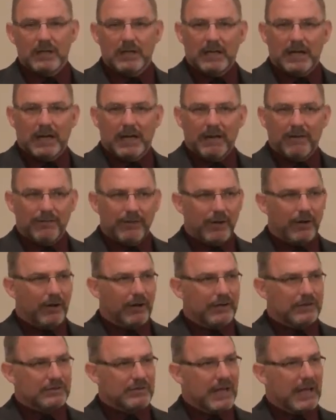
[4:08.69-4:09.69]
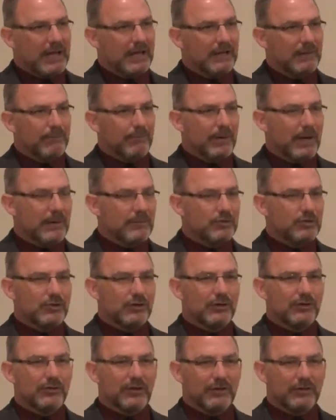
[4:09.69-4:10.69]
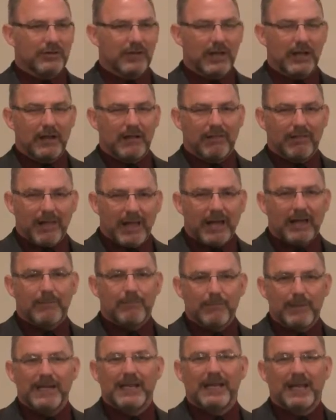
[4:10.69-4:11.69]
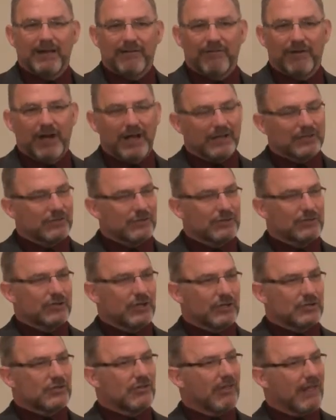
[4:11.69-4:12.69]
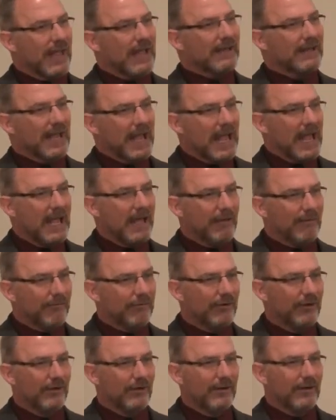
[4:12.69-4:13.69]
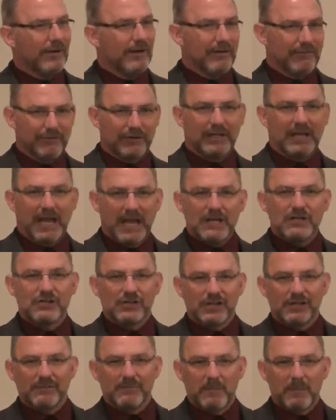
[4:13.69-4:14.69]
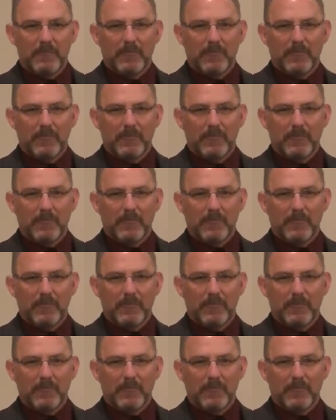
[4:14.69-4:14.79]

Uh, they're excited, but I'm sure that they, like many of us, are just glad to have a vacation.